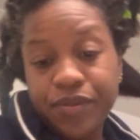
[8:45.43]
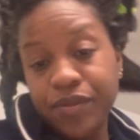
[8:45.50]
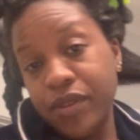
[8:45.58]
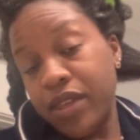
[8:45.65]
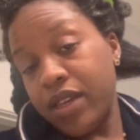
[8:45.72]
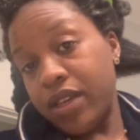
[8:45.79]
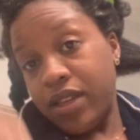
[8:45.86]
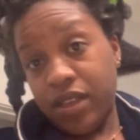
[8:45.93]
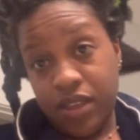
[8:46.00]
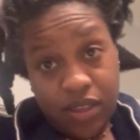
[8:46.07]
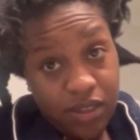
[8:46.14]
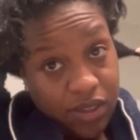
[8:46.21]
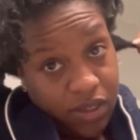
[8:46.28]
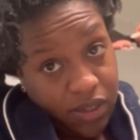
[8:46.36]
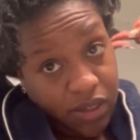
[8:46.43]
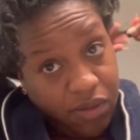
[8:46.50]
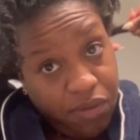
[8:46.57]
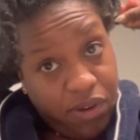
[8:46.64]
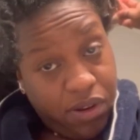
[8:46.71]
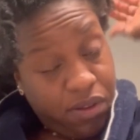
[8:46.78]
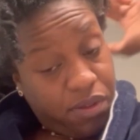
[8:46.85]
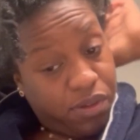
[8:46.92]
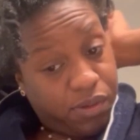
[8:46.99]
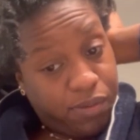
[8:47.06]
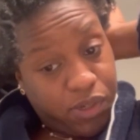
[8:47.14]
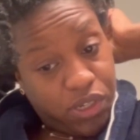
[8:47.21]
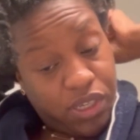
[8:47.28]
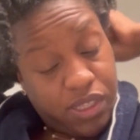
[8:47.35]
Yeah. Since I ran all those
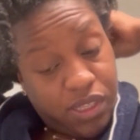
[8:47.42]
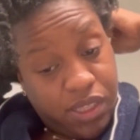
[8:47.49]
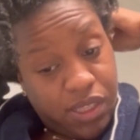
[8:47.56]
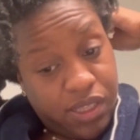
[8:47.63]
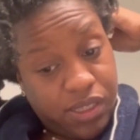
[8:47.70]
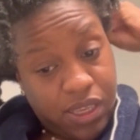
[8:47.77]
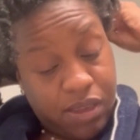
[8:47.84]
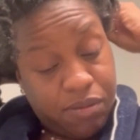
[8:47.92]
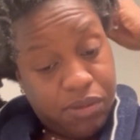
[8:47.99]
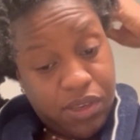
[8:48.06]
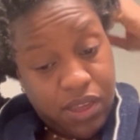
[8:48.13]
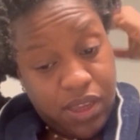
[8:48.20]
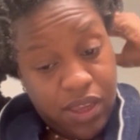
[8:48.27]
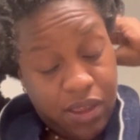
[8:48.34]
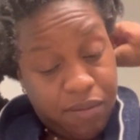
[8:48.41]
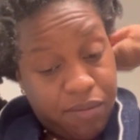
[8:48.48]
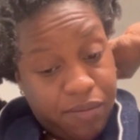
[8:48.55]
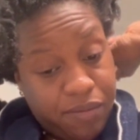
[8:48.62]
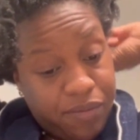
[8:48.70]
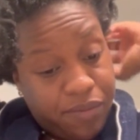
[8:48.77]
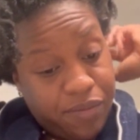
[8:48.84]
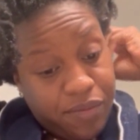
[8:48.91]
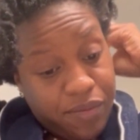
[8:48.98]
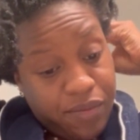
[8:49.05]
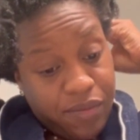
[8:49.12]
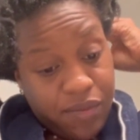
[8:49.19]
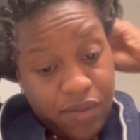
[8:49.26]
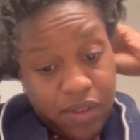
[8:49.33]
machines at the same time,
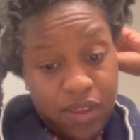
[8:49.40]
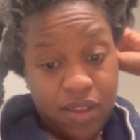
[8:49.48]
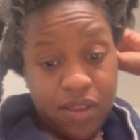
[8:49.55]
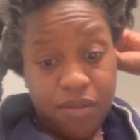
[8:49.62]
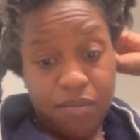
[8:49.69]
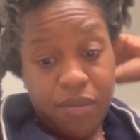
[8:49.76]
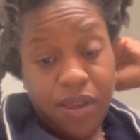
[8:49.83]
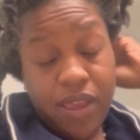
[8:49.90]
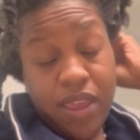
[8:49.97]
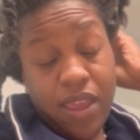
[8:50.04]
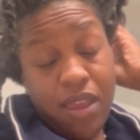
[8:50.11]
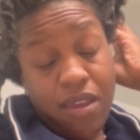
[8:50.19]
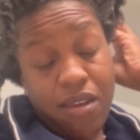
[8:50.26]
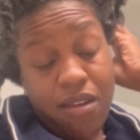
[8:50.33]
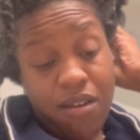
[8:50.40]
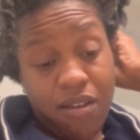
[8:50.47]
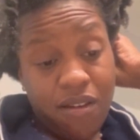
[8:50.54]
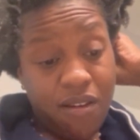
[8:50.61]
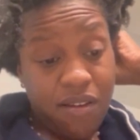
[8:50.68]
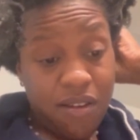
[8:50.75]
my hair,